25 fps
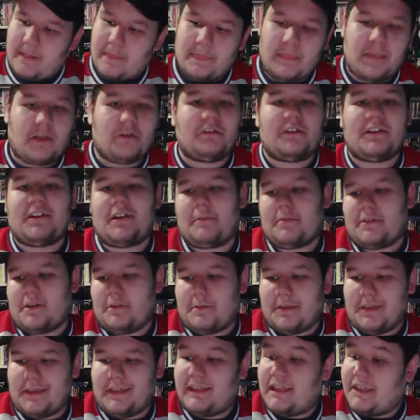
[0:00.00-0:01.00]
go to
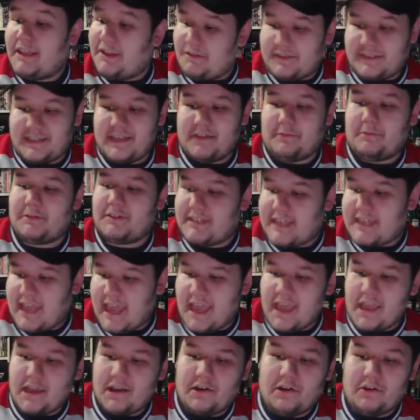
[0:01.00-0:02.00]
WWE, like you said, once
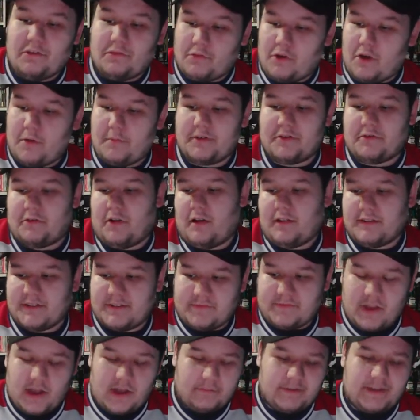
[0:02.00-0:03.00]
KO, Roman, Rollins
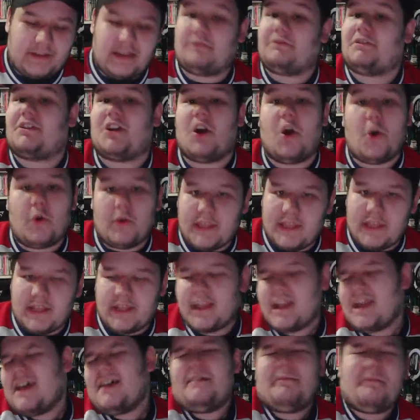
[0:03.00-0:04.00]
have calmed down, Cody,
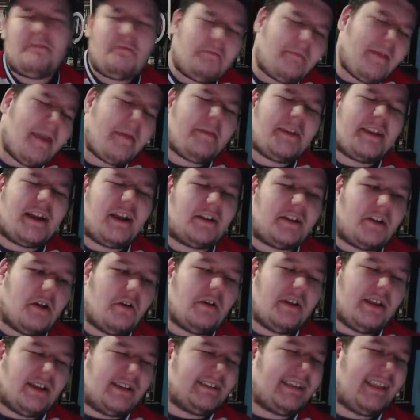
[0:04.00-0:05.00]
well, maybe not
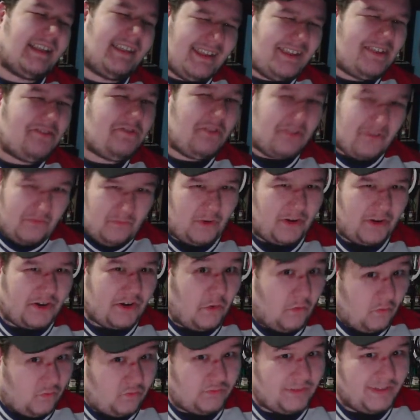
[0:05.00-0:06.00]
Cody, because I think you could work a
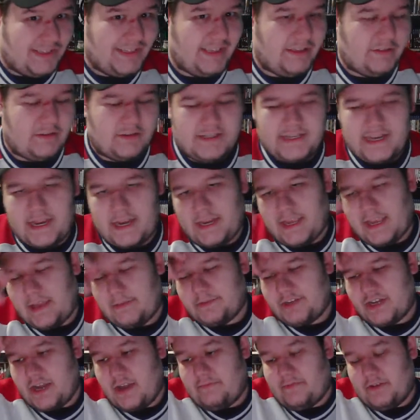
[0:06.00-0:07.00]
really entertaining
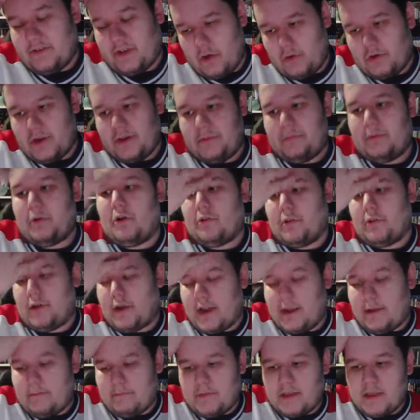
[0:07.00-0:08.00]
MJF and Cody
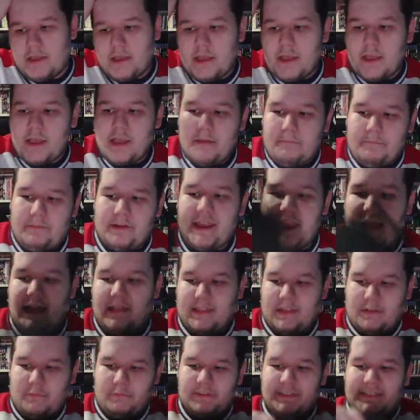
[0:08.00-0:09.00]
program. But yeah,
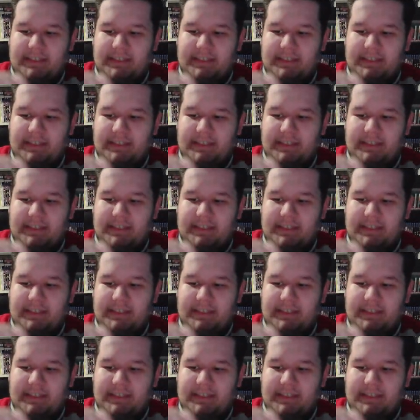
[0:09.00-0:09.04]
like, once,